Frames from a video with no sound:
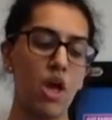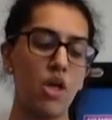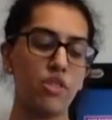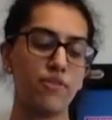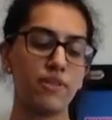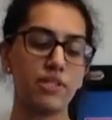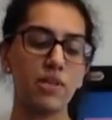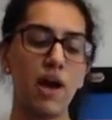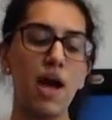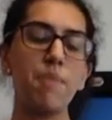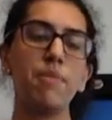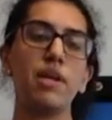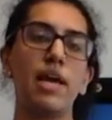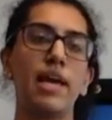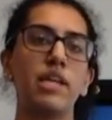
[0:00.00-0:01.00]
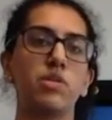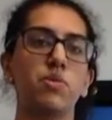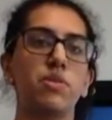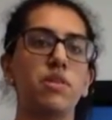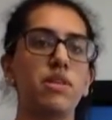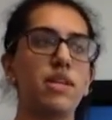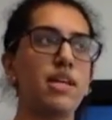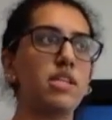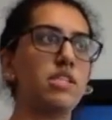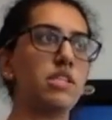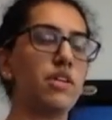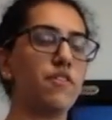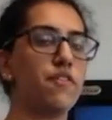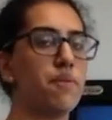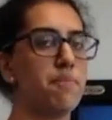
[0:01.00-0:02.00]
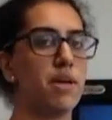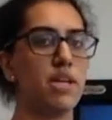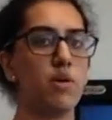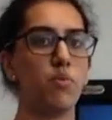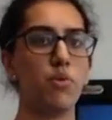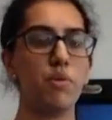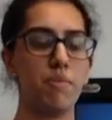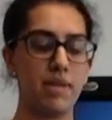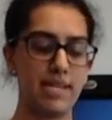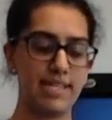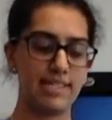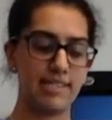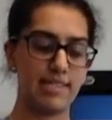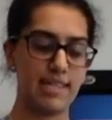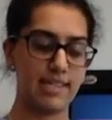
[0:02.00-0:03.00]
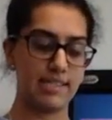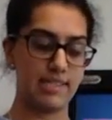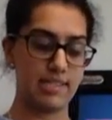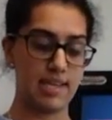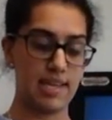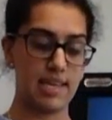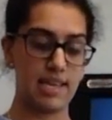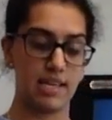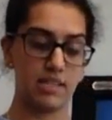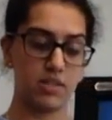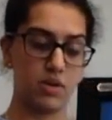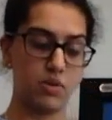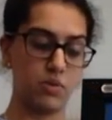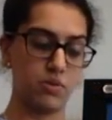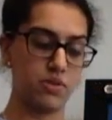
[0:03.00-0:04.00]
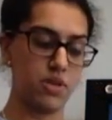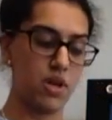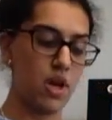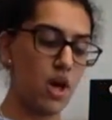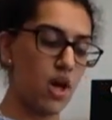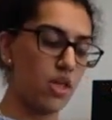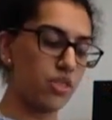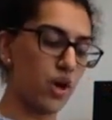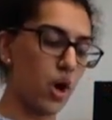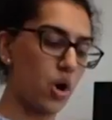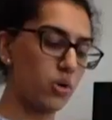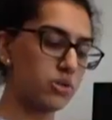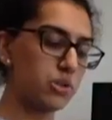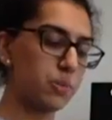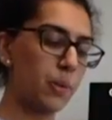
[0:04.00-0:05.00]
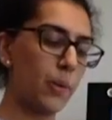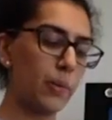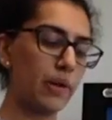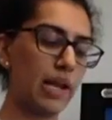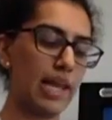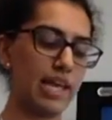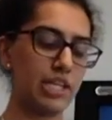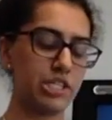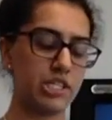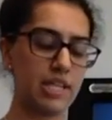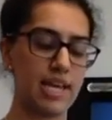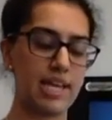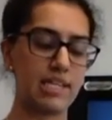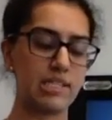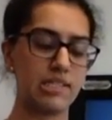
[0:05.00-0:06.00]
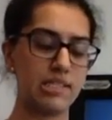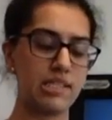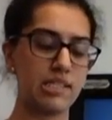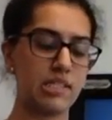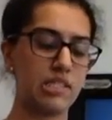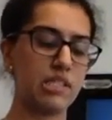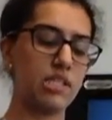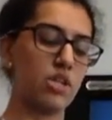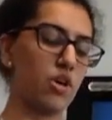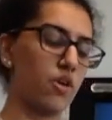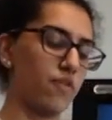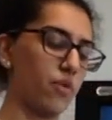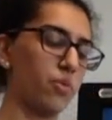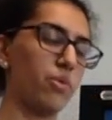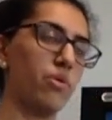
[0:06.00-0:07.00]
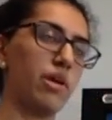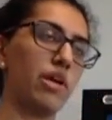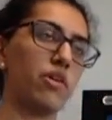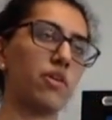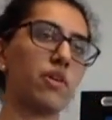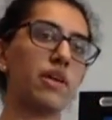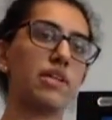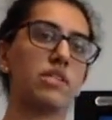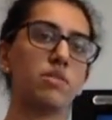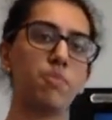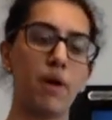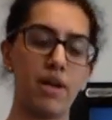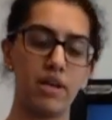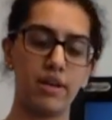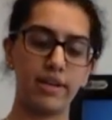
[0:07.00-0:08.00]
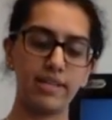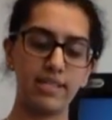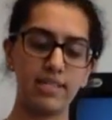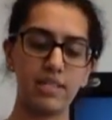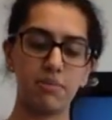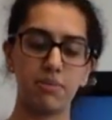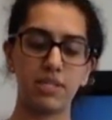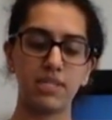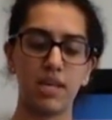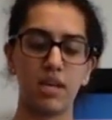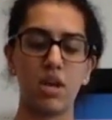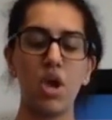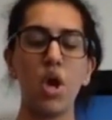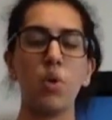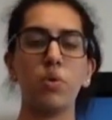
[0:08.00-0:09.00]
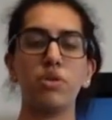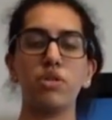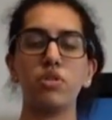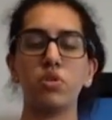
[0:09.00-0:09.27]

The retirement age within India for men and women is 60 years old. The older population aged 16 over will increase by 19% within